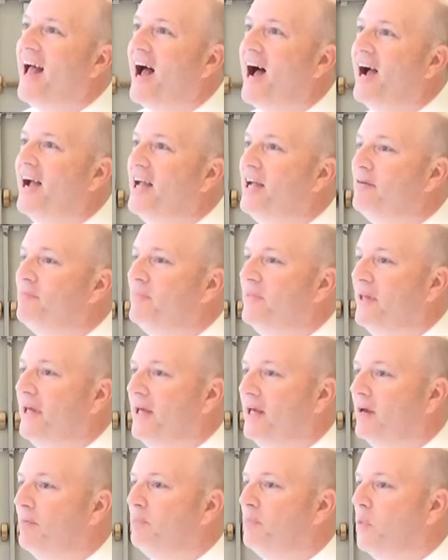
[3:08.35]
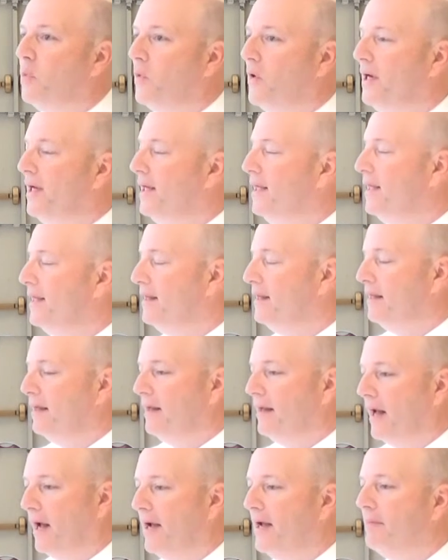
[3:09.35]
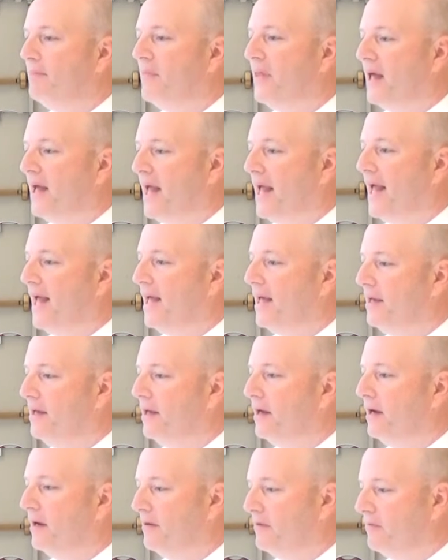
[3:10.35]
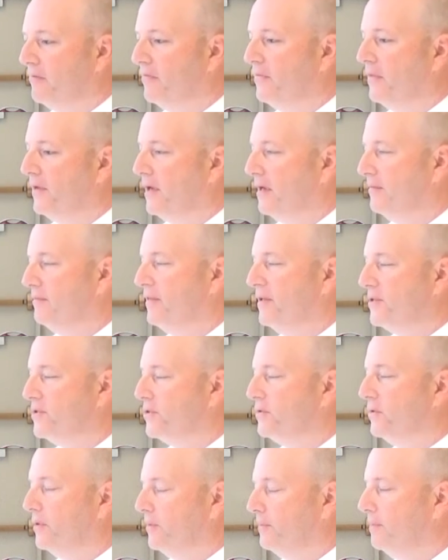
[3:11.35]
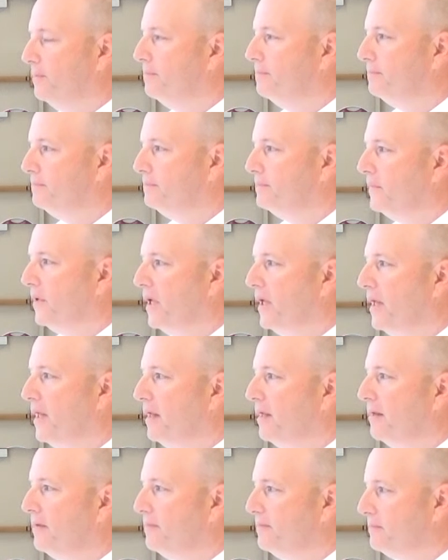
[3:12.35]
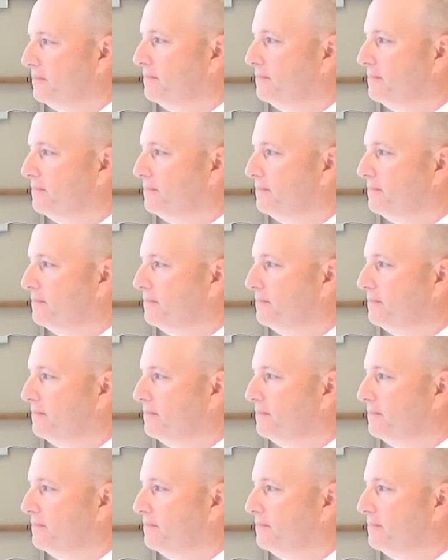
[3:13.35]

I am the appointed, I am the head of, of this oh, group. Yeah, that'll be easier.